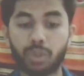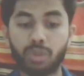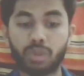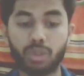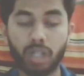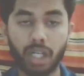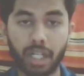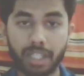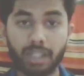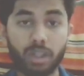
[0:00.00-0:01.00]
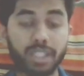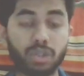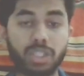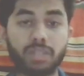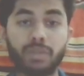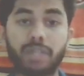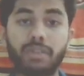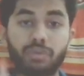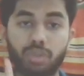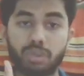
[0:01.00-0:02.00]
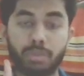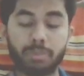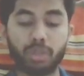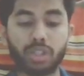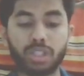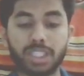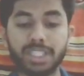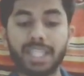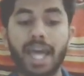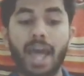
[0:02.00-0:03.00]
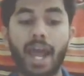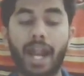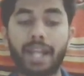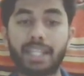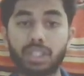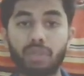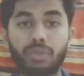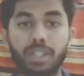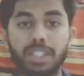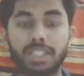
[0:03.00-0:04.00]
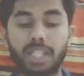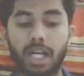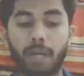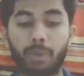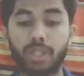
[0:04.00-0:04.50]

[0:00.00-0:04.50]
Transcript: you uh, learn all these questions very well for super important questions and that's all for this uh,